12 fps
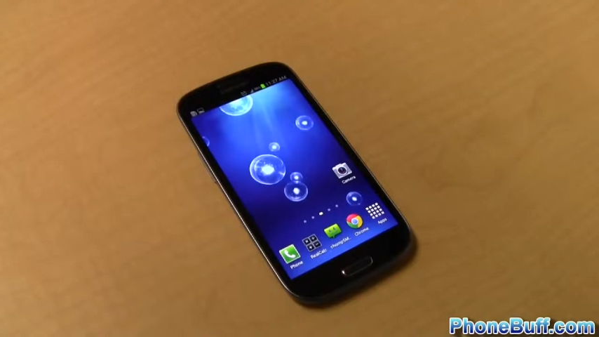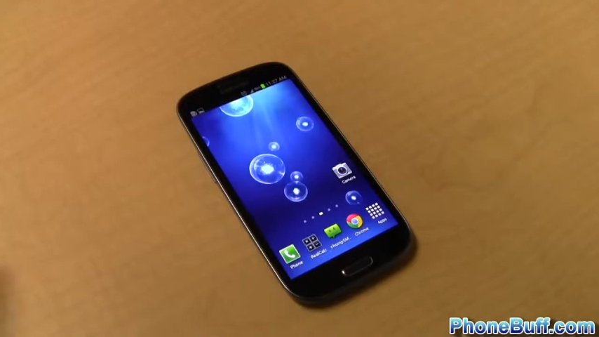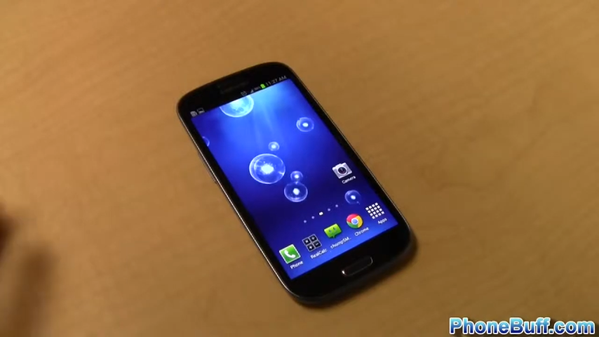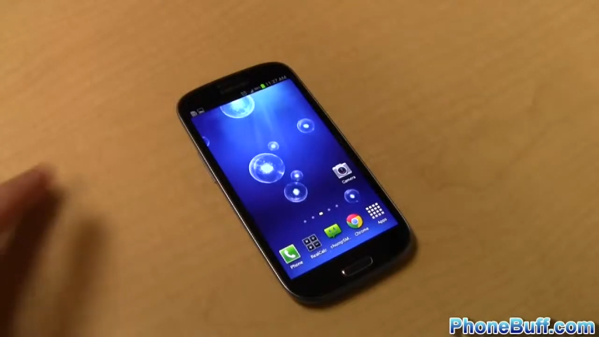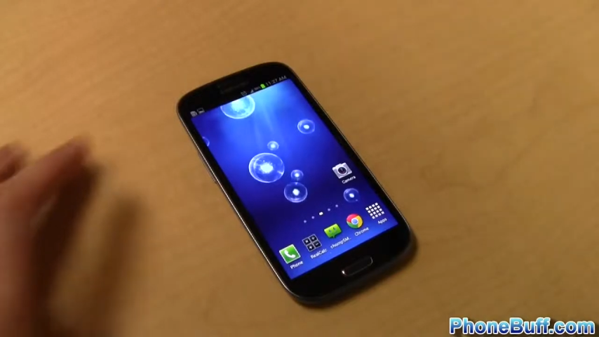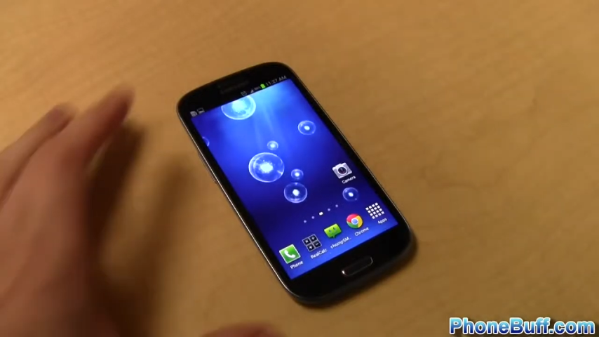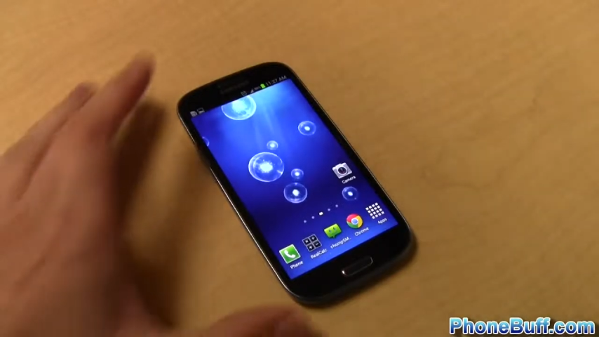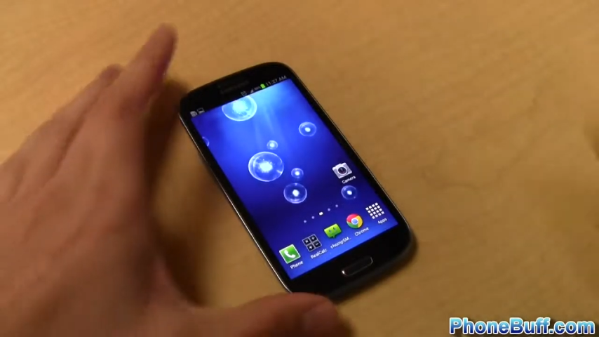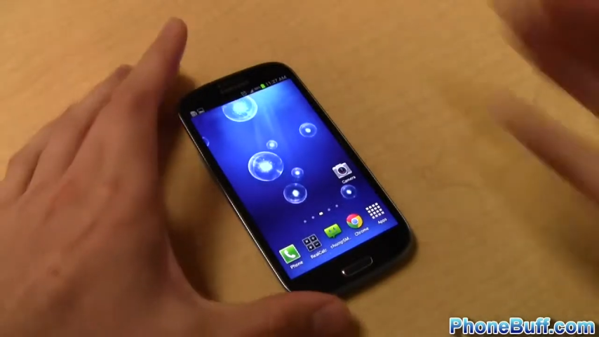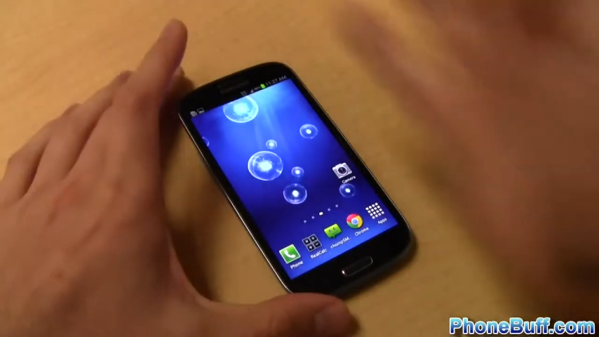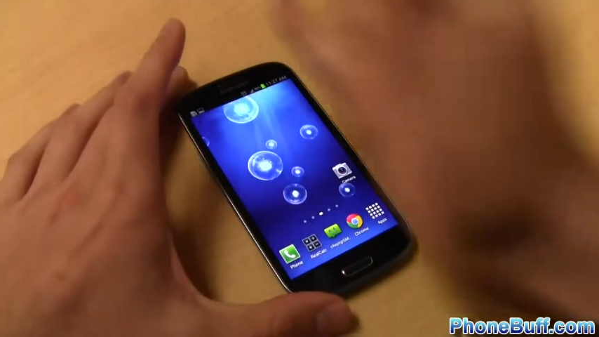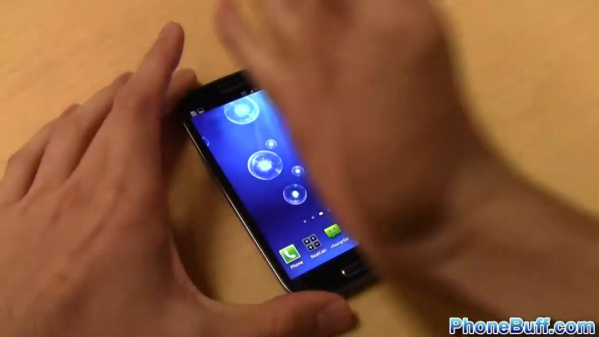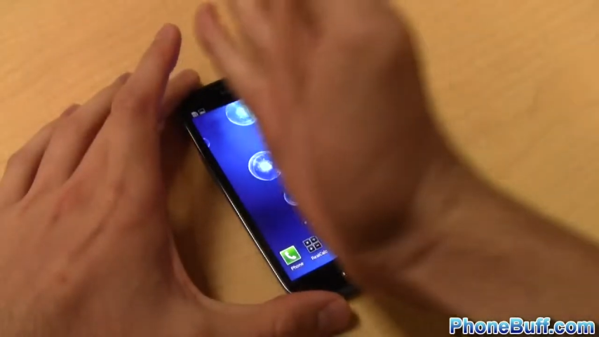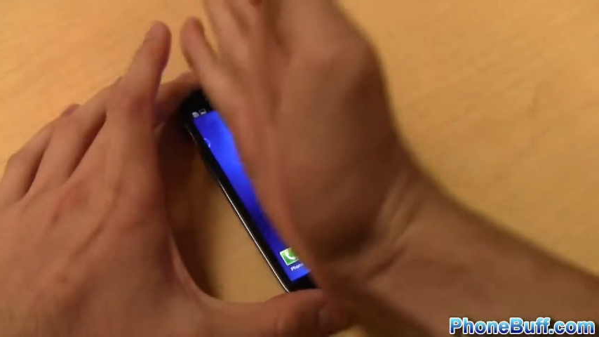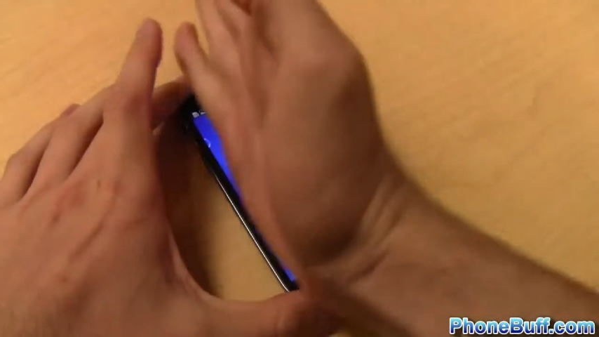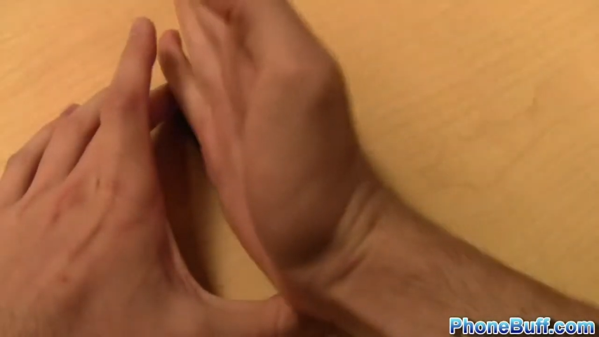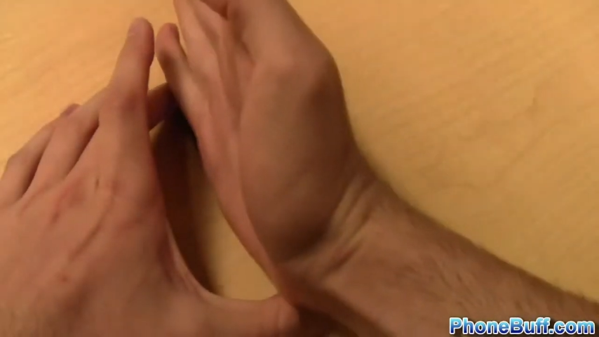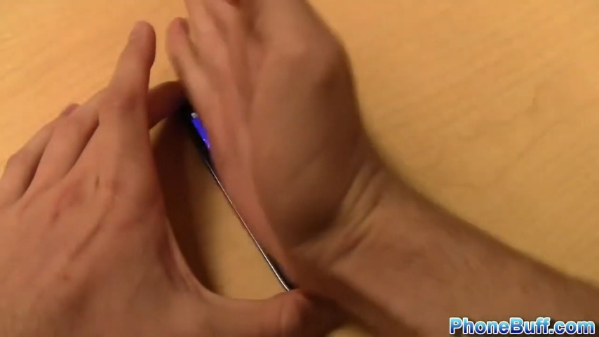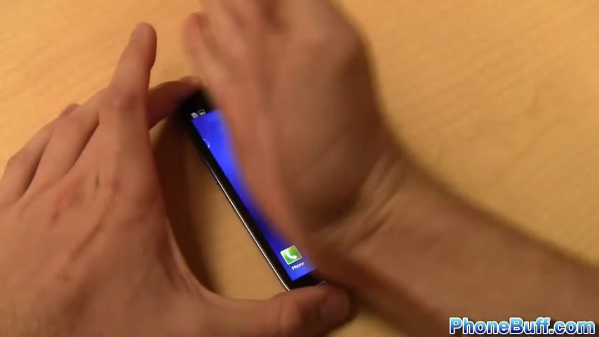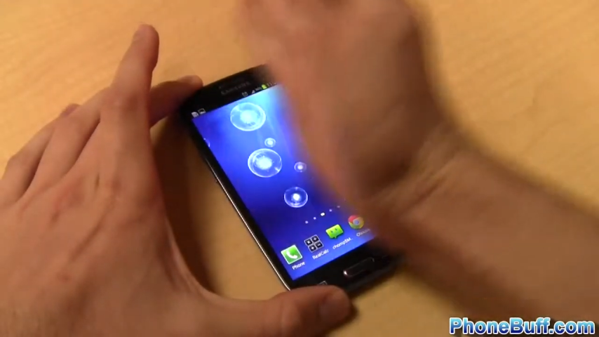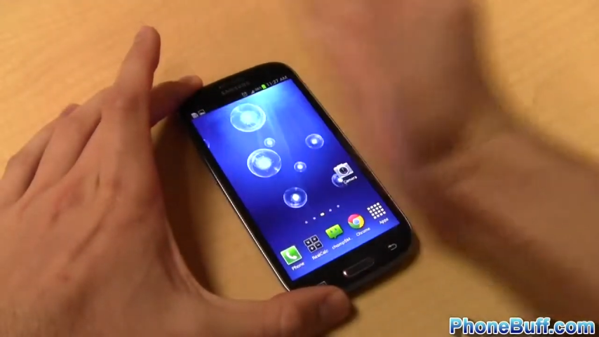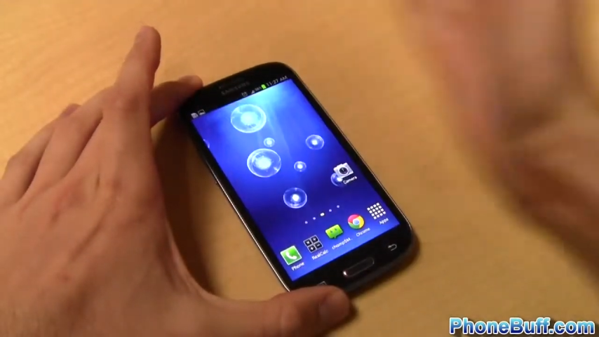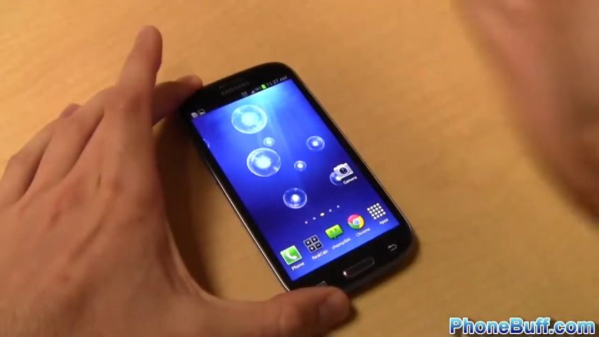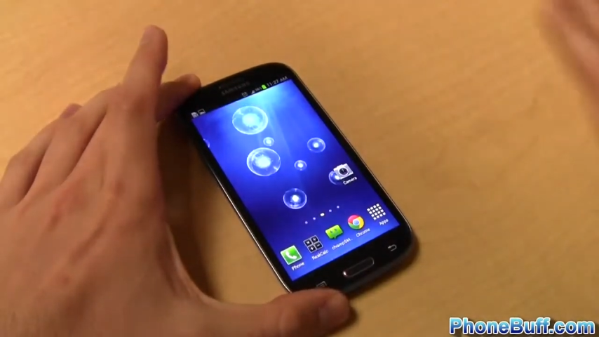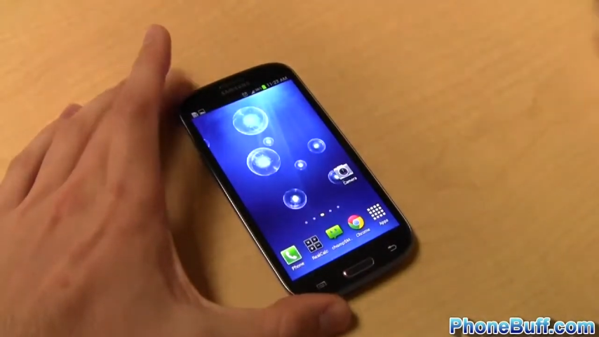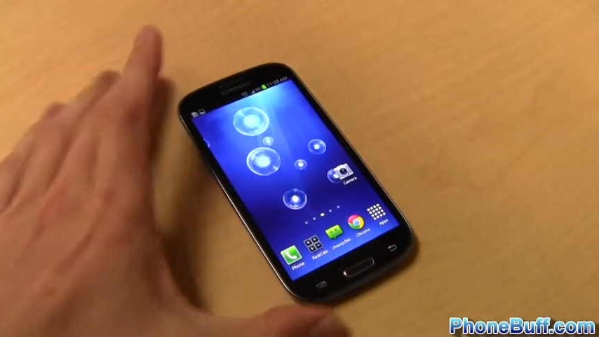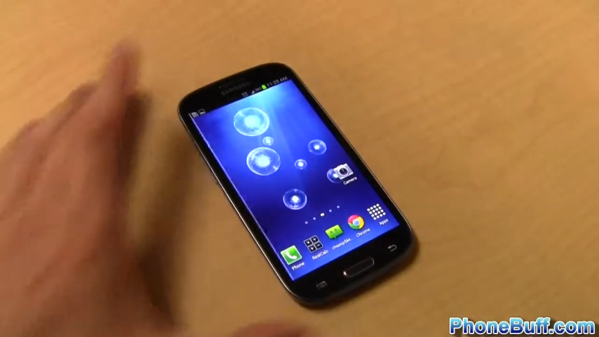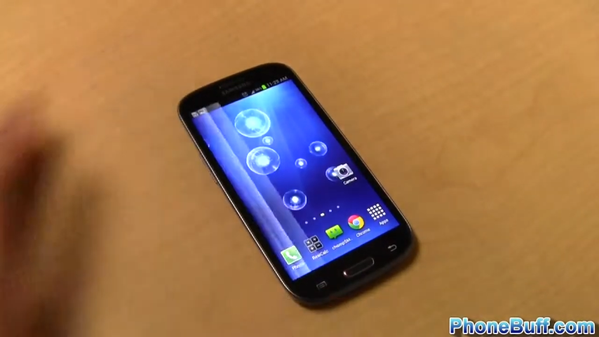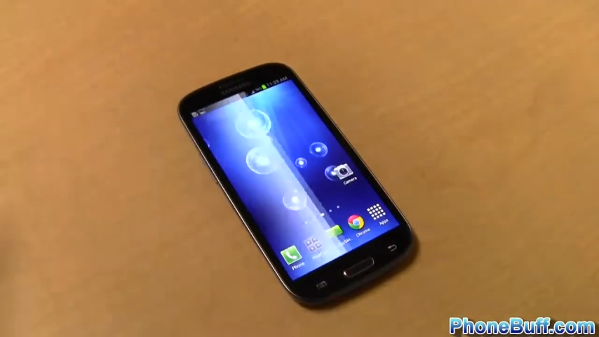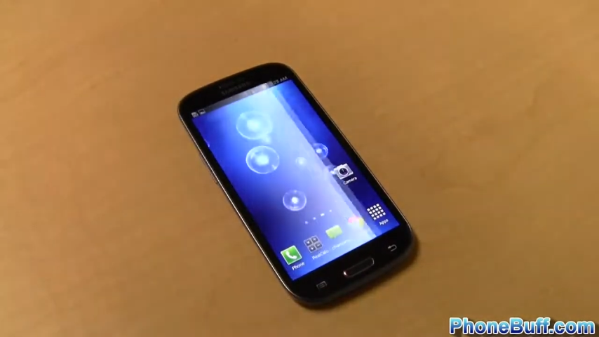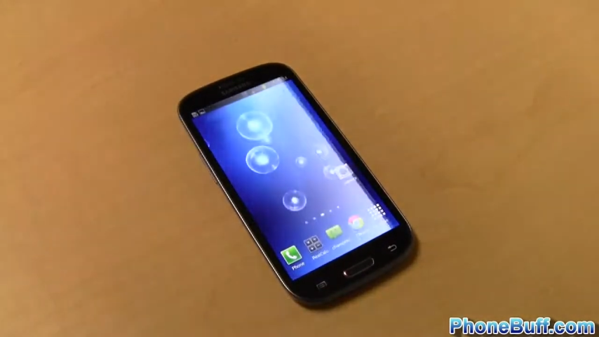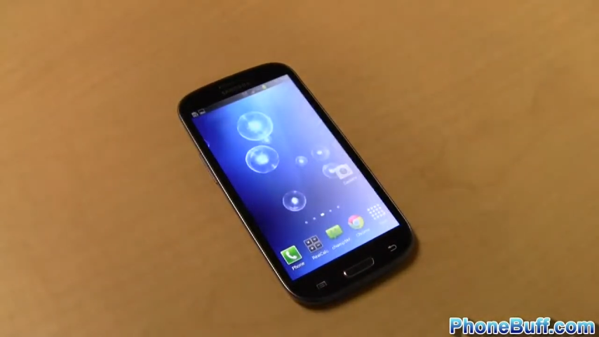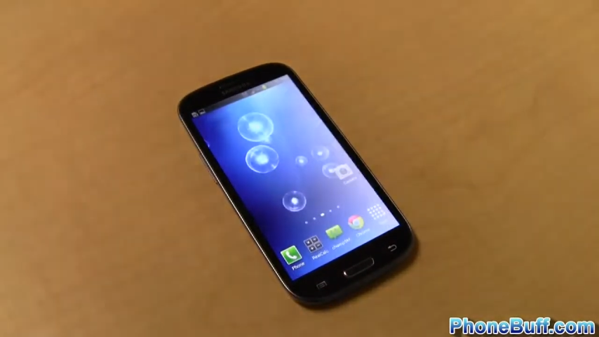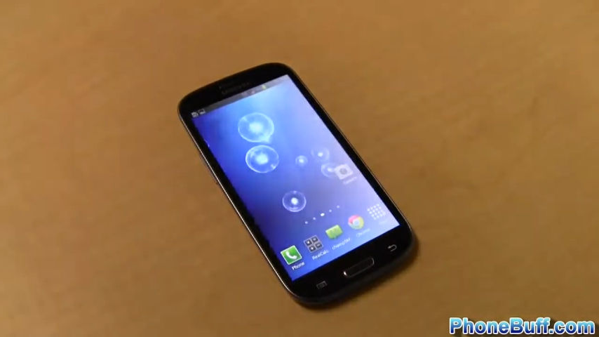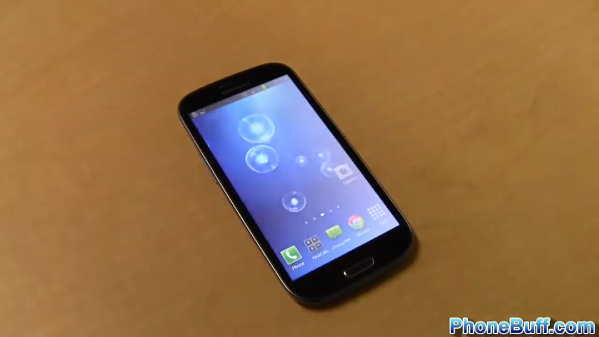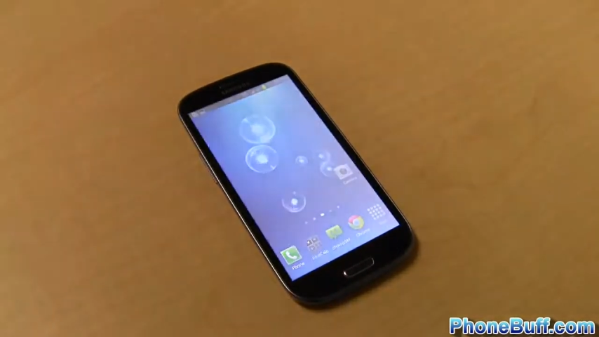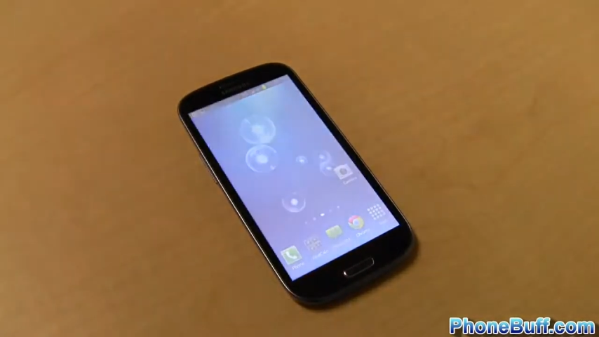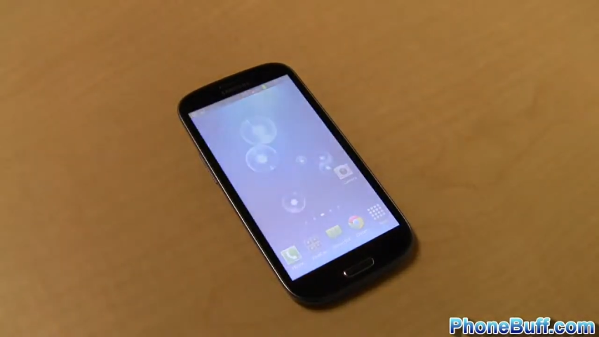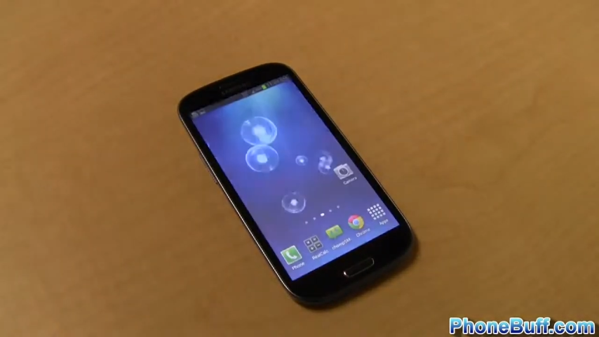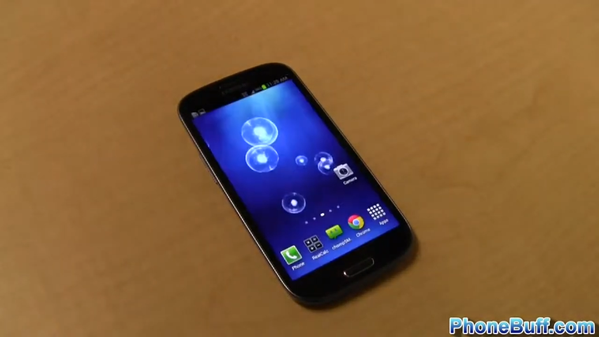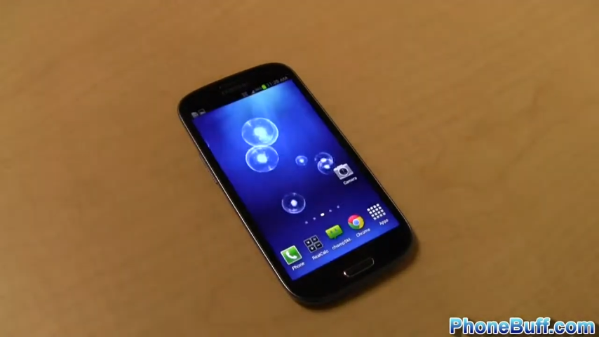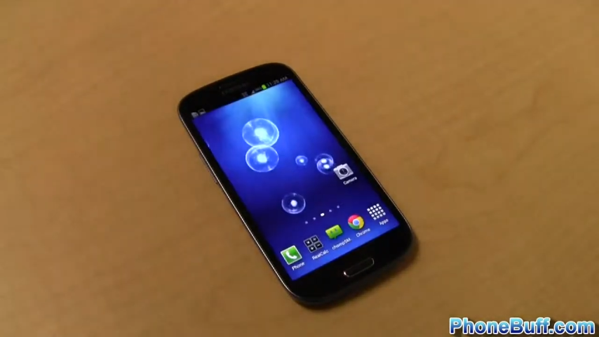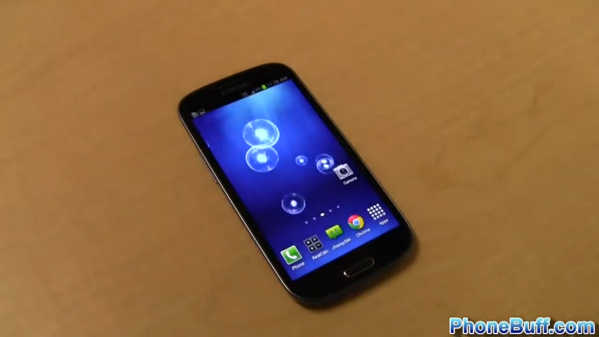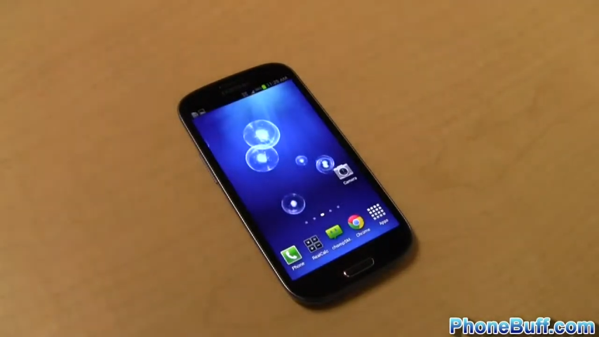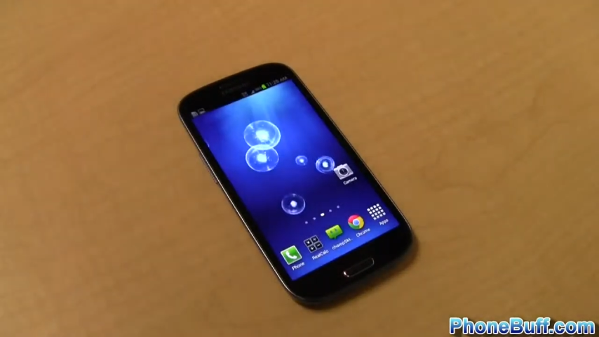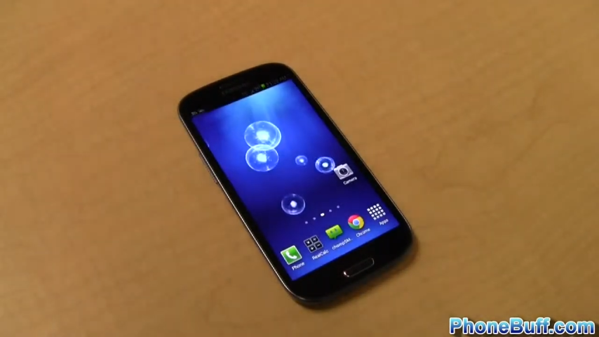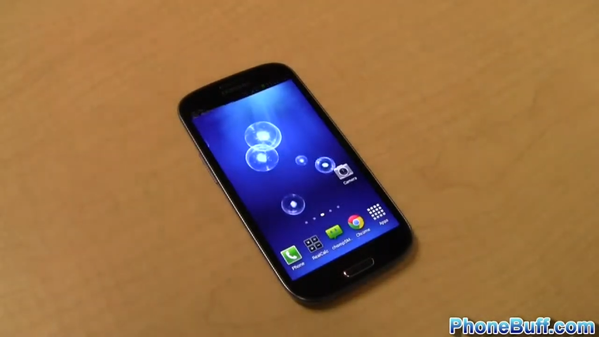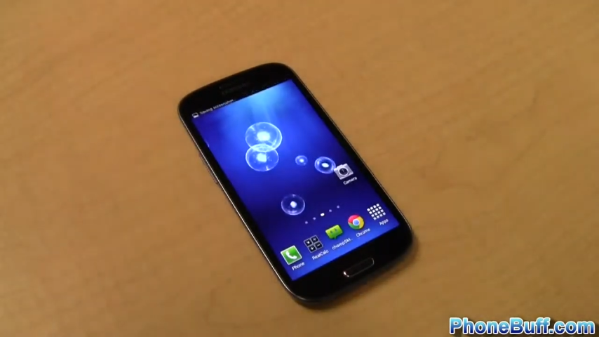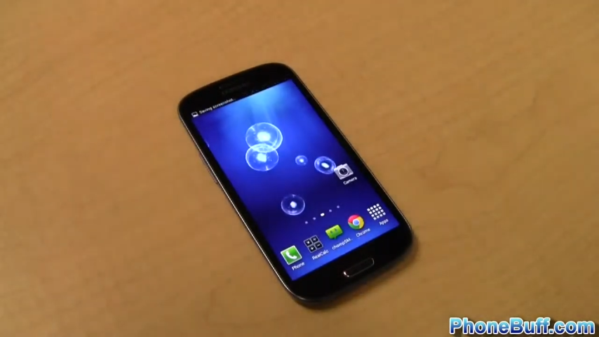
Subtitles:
Nobody's mouth can be seen.